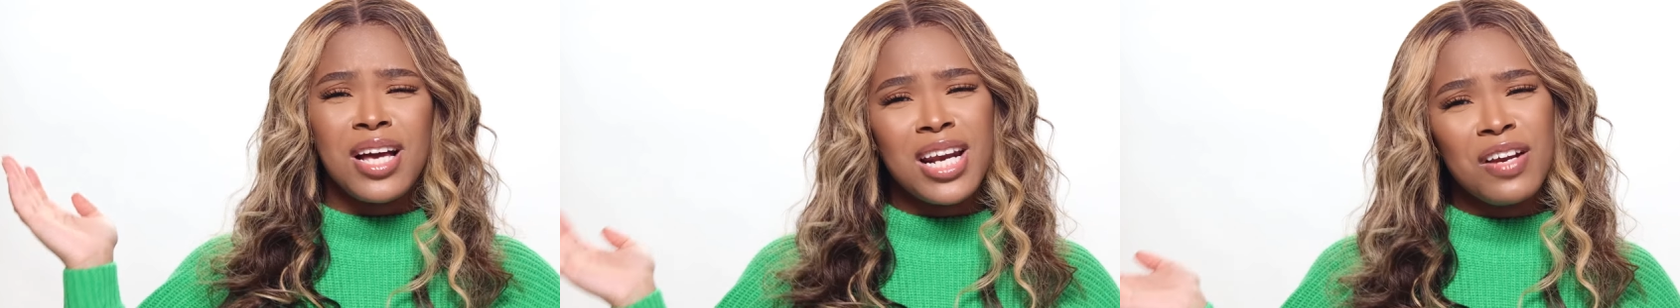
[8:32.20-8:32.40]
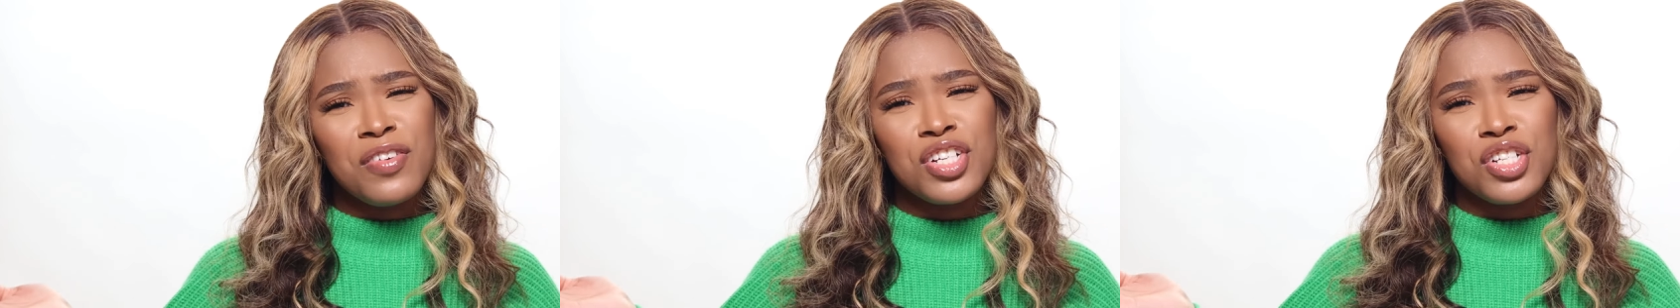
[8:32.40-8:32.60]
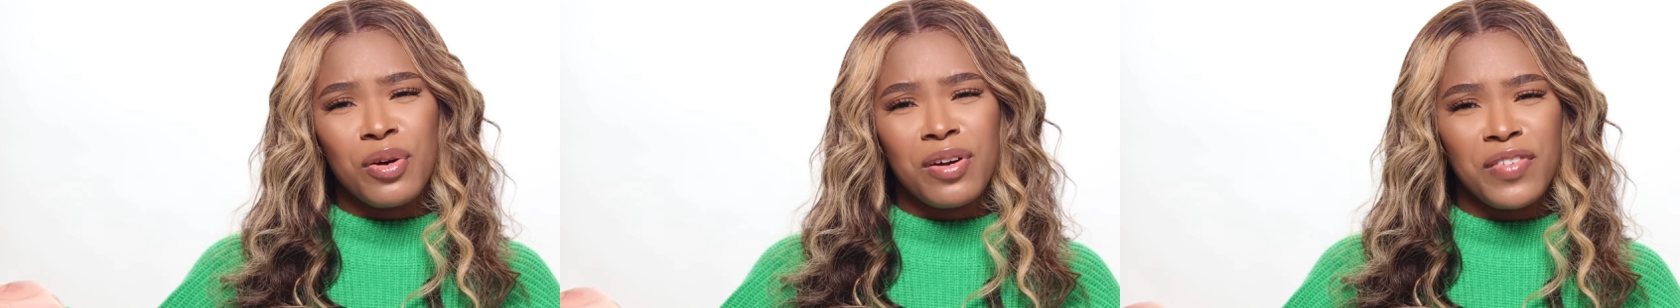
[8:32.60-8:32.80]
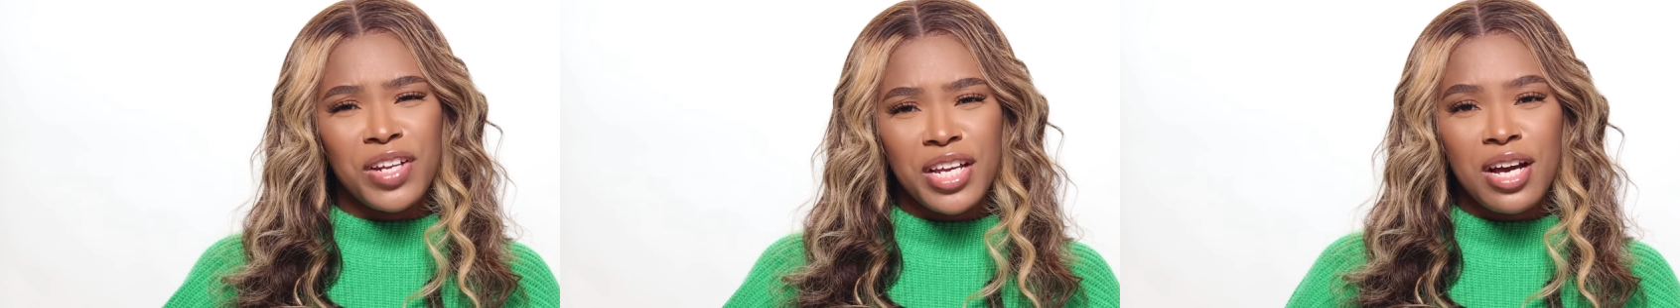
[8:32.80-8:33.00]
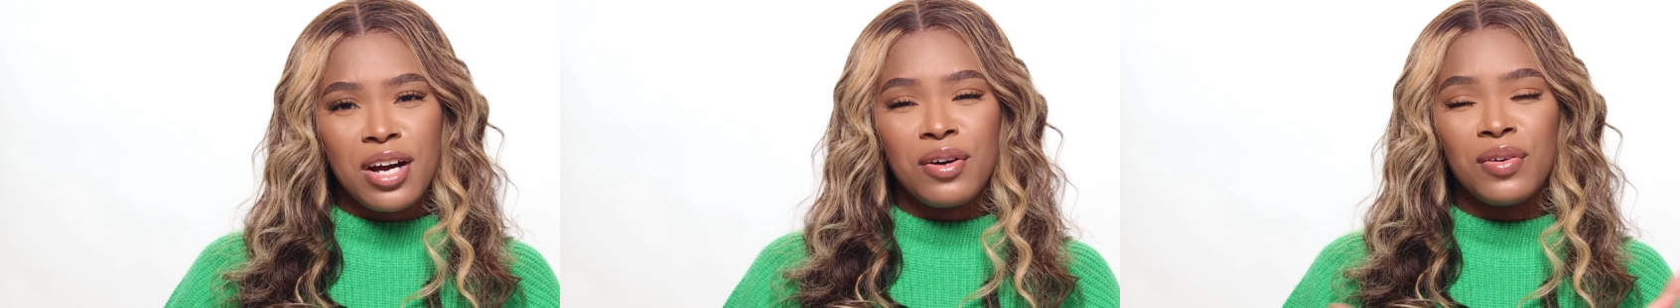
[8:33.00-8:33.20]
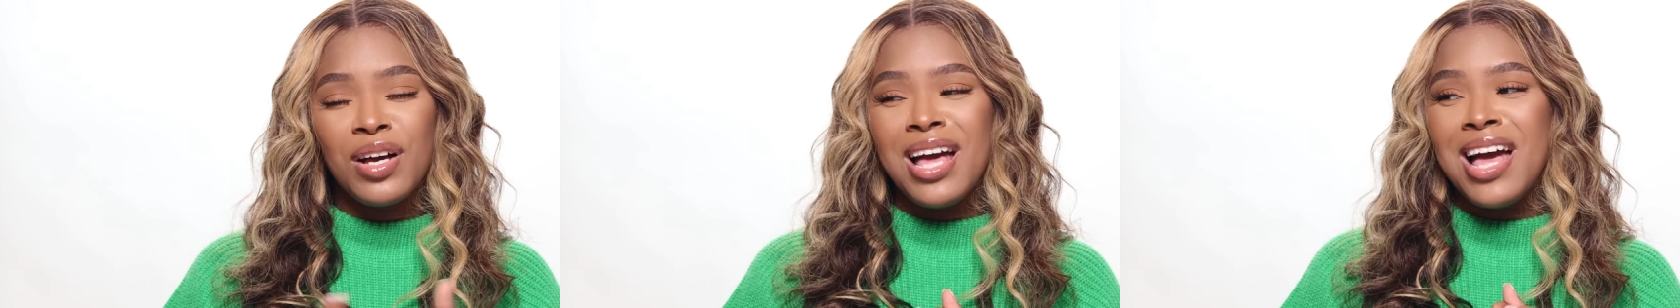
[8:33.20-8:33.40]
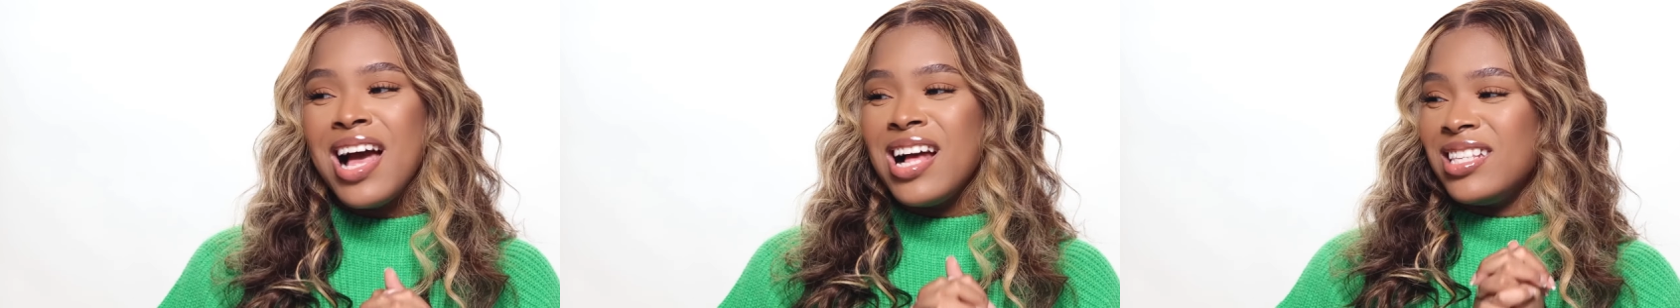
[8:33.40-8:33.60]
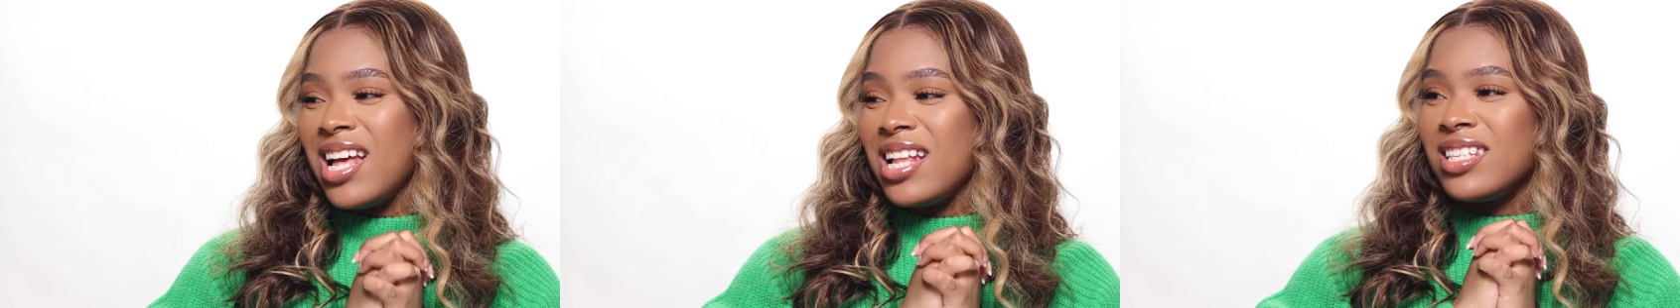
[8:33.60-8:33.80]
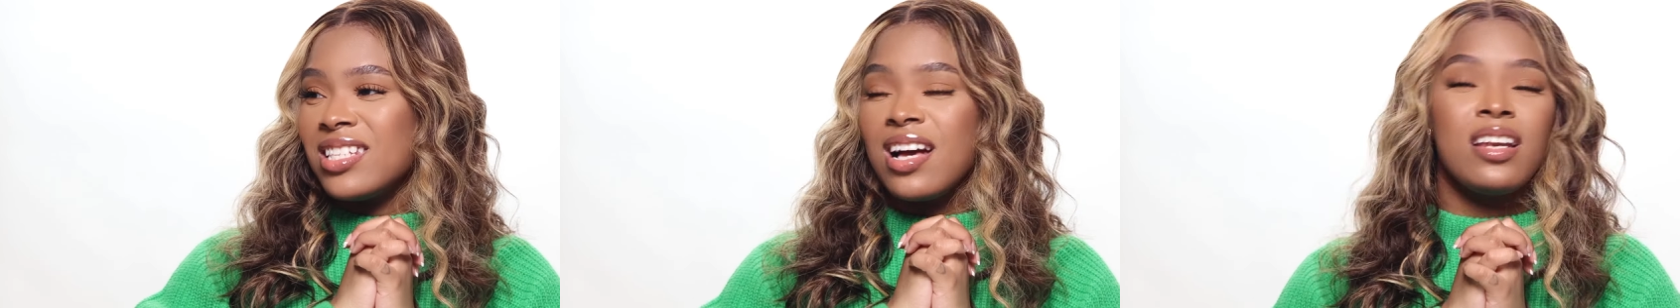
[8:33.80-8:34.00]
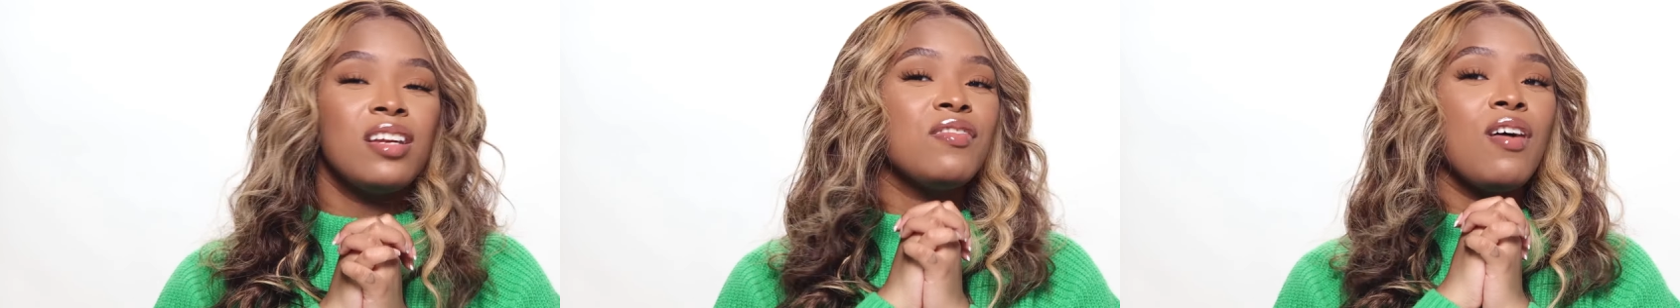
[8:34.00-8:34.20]
it's kind of a short video.
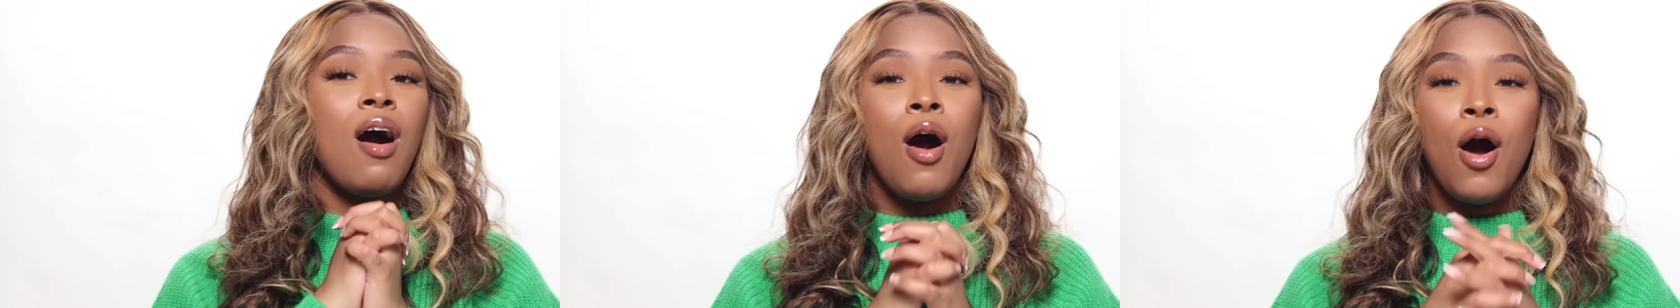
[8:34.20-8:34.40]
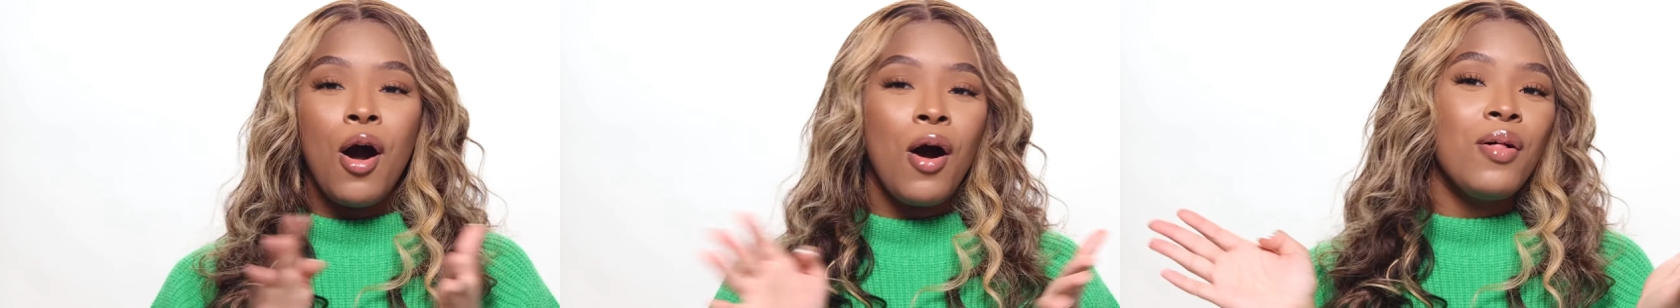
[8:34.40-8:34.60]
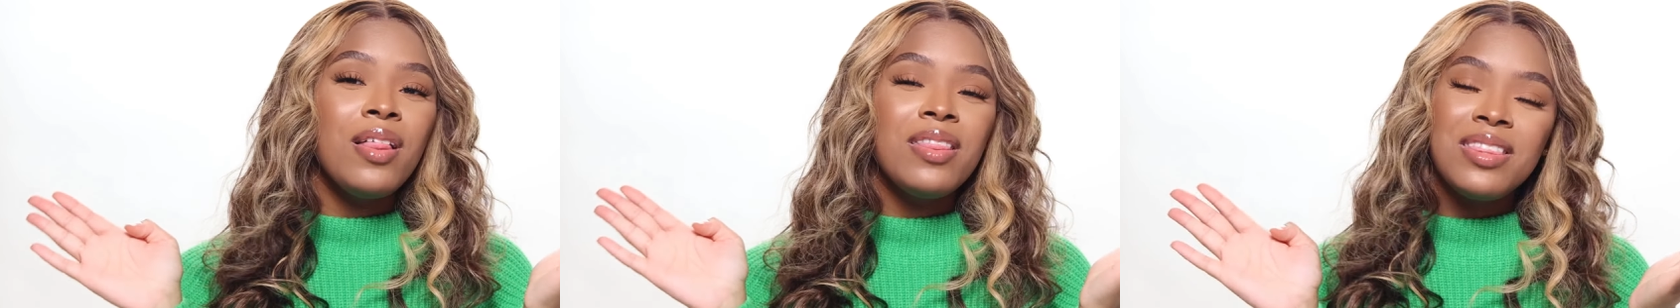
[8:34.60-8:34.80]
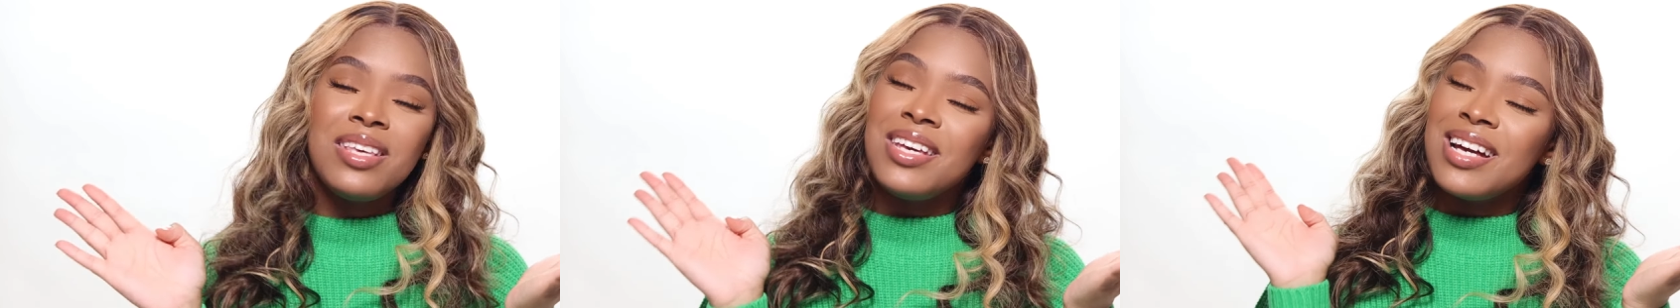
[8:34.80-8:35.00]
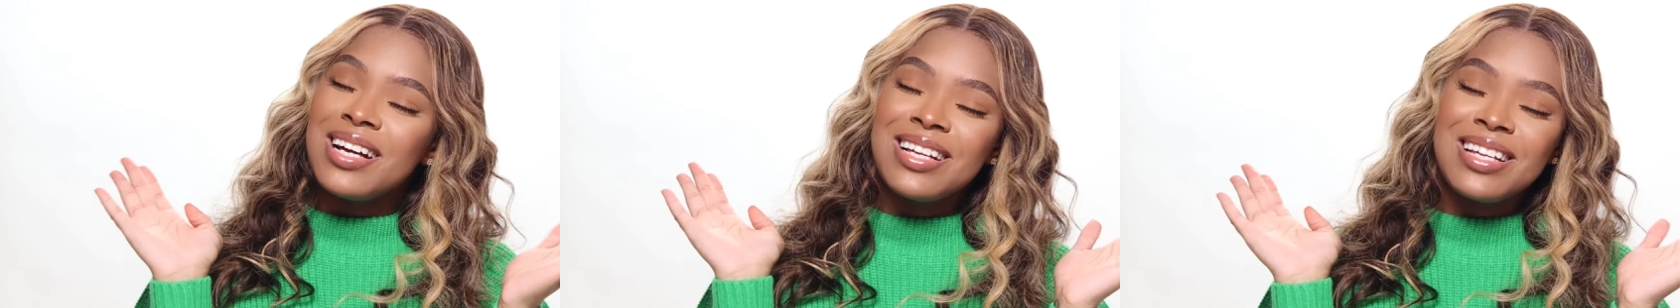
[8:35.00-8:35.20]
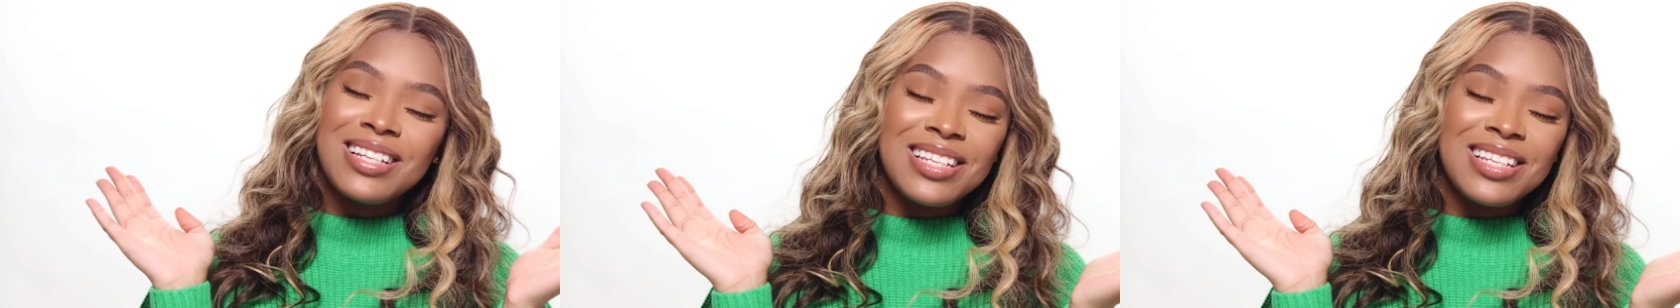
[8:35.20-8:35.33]
That's kind of all the